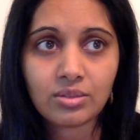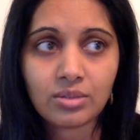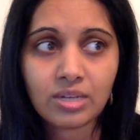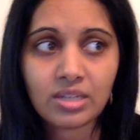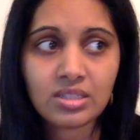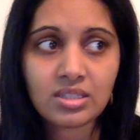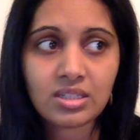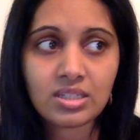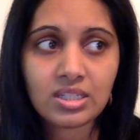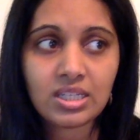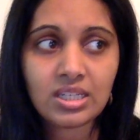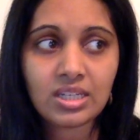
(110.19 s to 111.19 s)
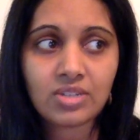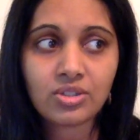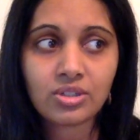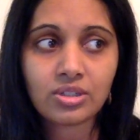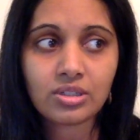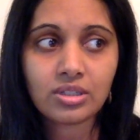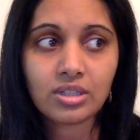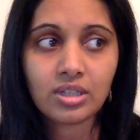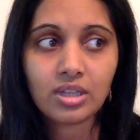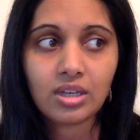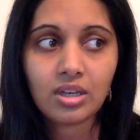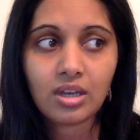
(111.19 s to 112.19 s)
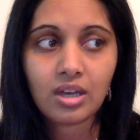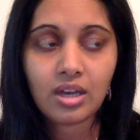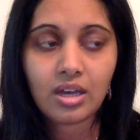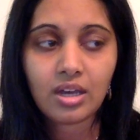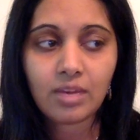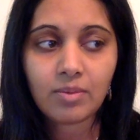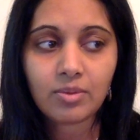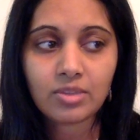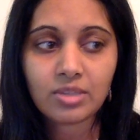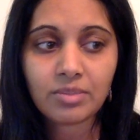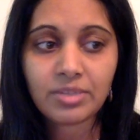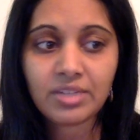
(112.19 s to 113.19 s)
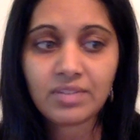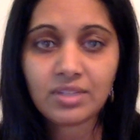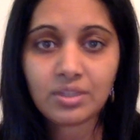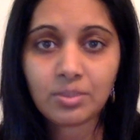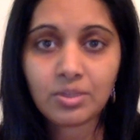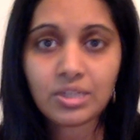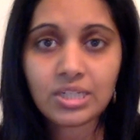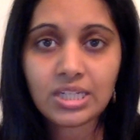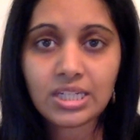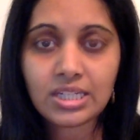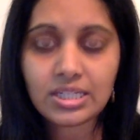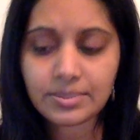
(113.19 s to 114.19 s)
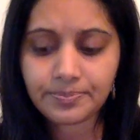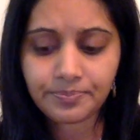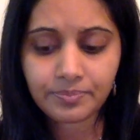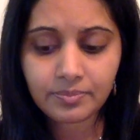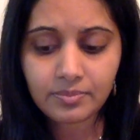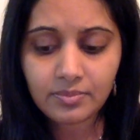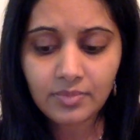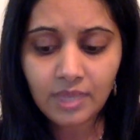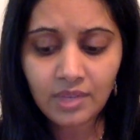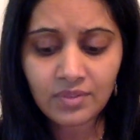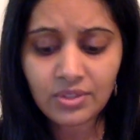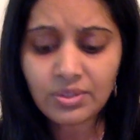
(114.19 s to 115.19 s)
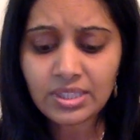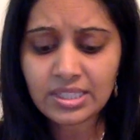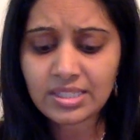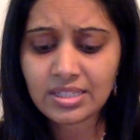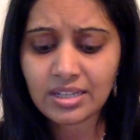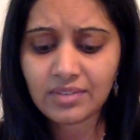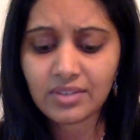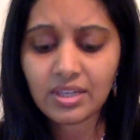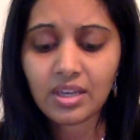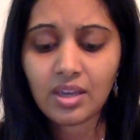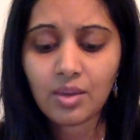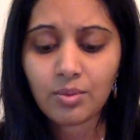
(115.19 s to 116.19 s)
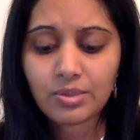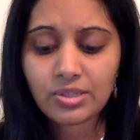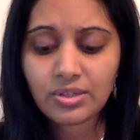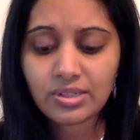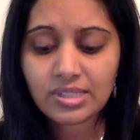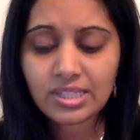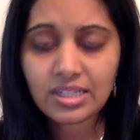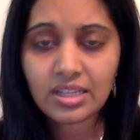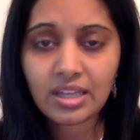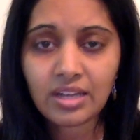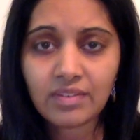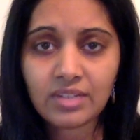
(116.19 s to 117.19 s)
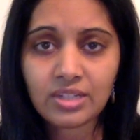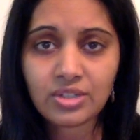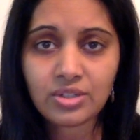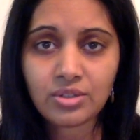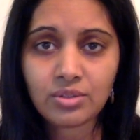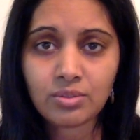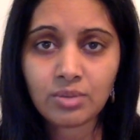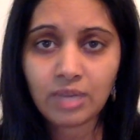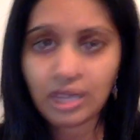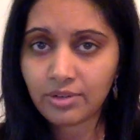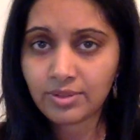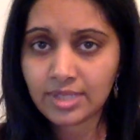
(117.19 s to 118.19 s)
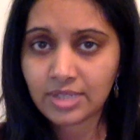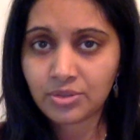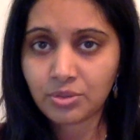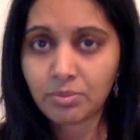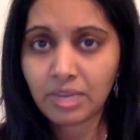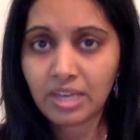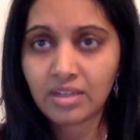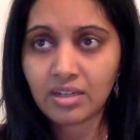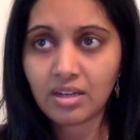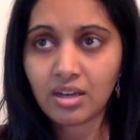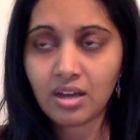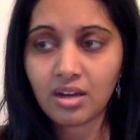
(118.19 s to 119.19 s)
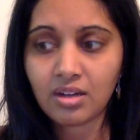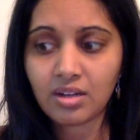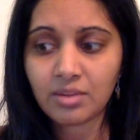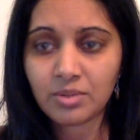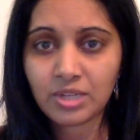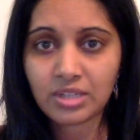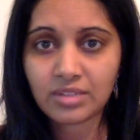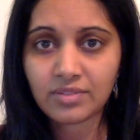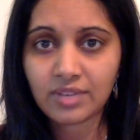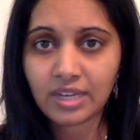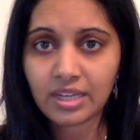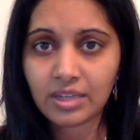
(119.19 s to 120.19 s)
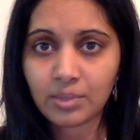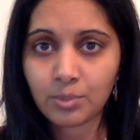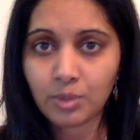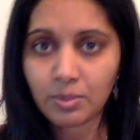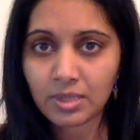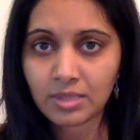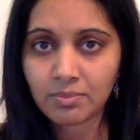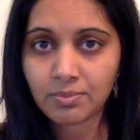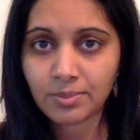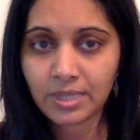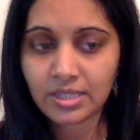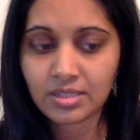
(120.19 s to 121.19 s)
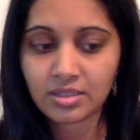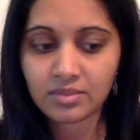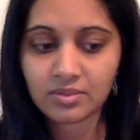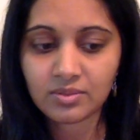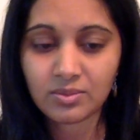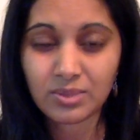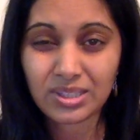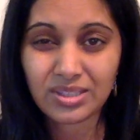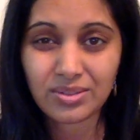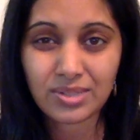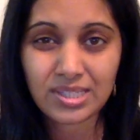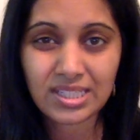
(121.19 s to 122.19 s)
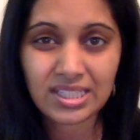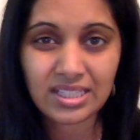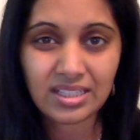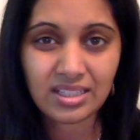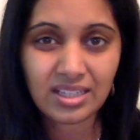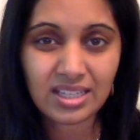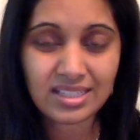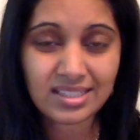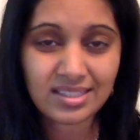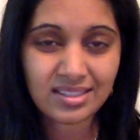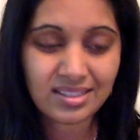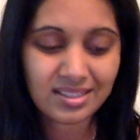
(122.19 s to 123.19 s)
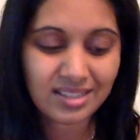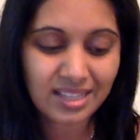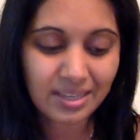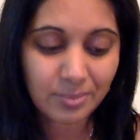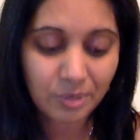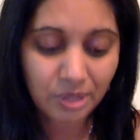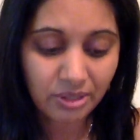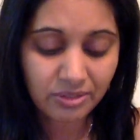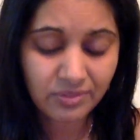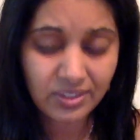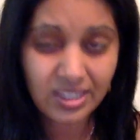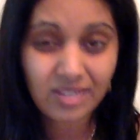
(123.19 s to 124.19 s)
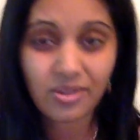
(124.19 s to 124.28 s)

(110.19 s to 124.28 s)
as a teenager or somebody even in their preteens viewing this stuff, we're starting to see a lot of issues where heterosexual men are objectifying women based off of what they're seeing in like pornography, and